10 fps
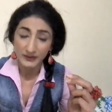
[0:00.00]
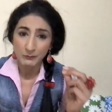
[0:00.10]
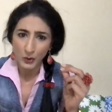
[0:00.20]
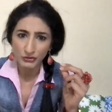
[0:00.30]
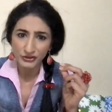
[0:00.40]

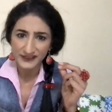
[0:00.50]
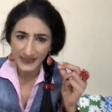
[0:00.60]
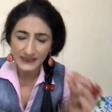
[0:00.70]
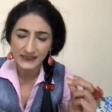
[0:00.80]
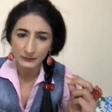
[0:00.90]
both
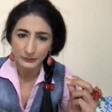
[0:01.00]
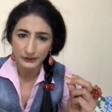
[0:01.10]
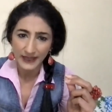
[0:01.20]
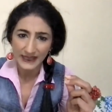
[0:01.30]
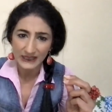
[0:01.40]

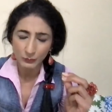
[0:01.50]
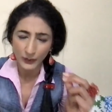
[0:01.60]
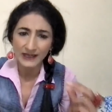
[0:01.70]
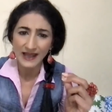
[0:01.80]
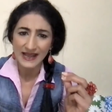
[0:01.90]
sensible as
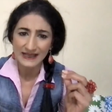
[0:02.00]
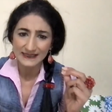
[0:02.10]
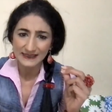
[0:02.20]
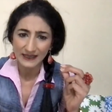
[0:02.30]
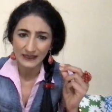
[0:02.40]
well
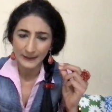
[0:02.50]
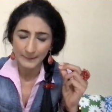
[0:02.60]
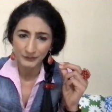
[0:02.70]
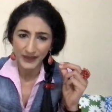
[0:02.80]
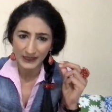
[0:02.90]
as
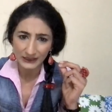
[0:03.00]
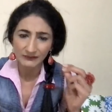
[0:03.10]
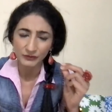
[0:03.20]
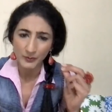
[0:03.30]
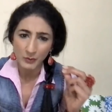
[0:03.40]

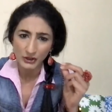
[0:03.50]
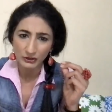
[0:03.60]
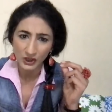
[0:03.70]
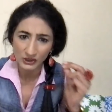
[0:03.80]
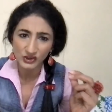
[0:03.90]
acting from a moral
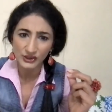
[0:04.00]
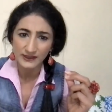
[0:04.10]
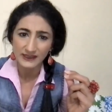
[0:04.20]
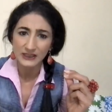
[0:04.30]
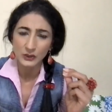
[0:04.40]

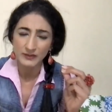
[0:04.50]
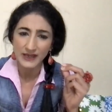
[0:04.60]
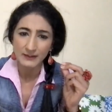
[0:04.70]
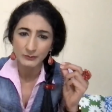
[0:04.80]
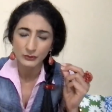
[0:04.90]
conscience is to be
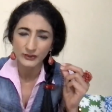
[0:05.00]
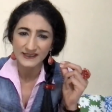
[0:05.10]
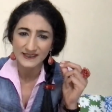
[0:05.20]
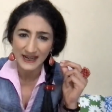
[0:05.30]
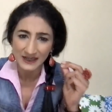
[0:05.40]
able to
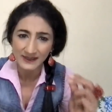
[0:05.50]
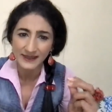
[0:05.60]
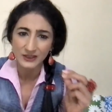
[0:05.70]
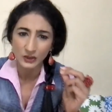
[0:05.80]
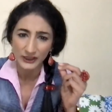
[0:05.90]

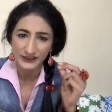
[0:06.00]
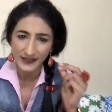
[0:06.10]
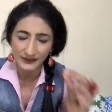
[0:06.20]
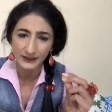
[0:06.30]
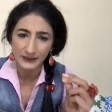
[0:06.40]
extend
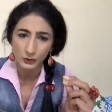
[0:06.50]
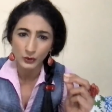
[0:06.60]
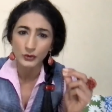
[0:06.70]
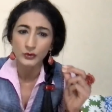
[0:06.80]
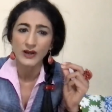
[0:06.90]
solidarity to
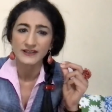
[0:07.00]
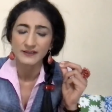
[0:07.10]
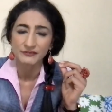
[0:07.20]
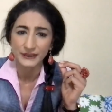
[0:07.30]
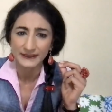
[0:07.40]
those who are
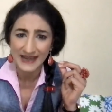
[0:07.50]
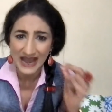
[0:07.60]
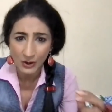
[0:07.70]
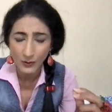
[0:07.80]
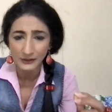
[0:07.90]
suffering
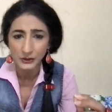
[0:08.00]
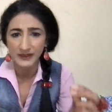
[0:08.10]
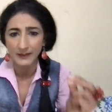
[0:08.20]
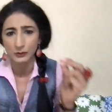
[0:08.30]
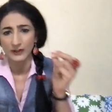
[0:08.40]
now, and to
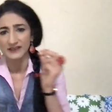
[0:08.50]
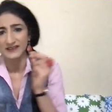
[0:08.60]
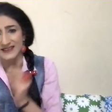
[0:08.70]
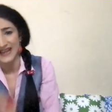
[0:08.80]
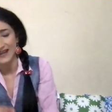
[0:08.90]
be able to
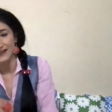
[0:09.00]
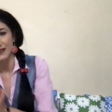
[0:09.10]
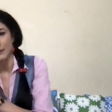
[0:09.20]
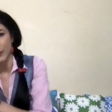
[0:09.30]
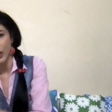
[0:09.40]
understand the
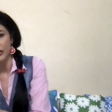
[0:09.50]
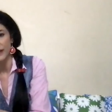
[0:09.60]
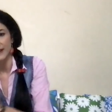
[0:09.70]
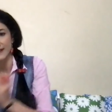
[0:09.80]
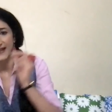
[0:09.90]

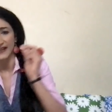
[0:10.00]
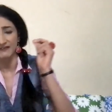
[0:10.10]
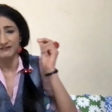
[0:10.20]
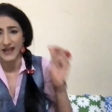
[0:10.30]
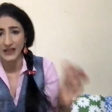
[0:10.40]
hypocrisies that
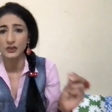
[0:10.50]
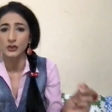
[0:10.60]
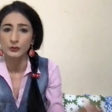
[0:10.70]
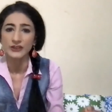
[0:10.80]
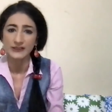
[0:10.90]
have led
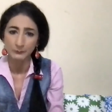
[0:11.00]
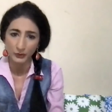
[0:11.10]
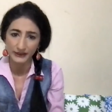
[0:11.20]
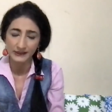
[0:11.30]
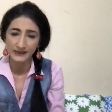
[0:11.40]
to this
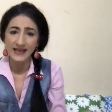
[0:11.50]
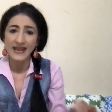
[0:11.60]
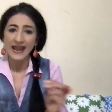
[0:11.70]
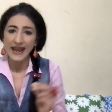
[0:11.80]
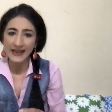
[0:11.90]
point,
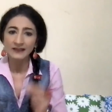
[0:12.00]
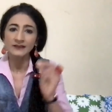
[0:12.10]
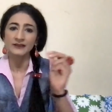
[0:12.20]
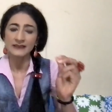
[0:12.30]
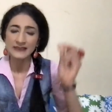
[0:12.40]
and
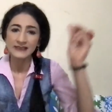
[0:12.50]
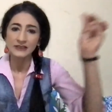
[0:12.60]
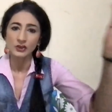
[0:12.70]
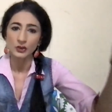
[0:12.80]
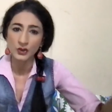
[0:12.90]
the
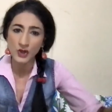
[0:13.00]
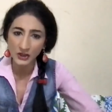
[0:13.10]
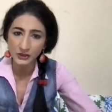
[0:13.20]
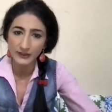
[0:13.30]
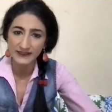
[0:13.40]
need
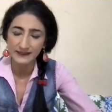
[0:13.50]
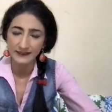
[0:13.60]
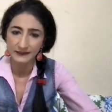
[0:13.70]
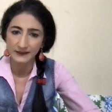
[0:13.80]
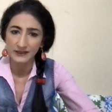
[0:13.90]
not to
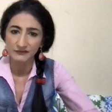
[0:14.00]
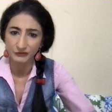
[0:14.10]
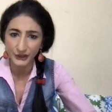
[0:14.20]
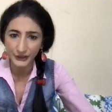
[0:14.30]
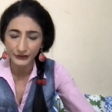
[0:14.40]
escalate this
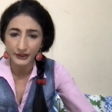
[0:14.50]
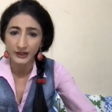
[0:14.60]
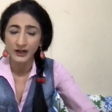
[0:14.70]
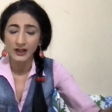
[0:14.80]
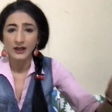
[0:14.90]
further